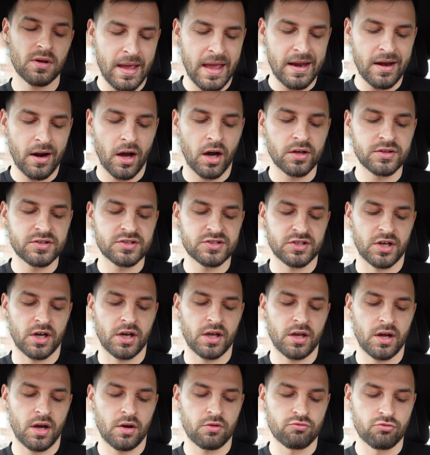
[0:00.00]
In
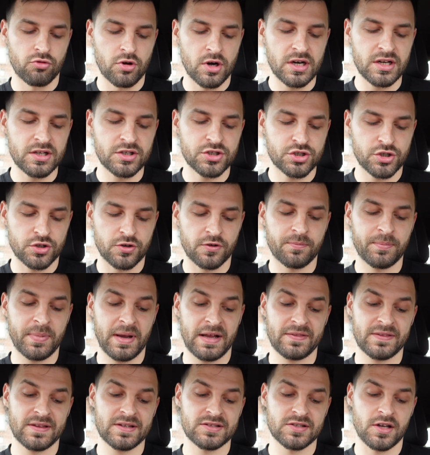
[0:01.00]
hindsight, I really should have
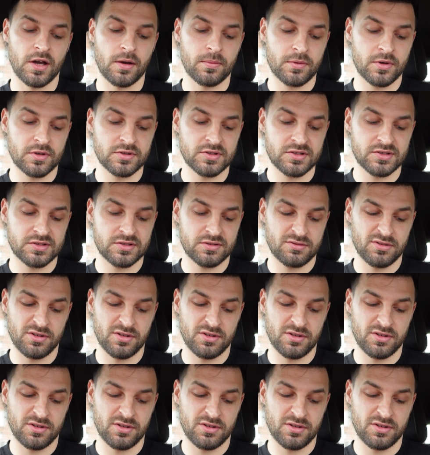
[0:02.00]
picked this up because it's,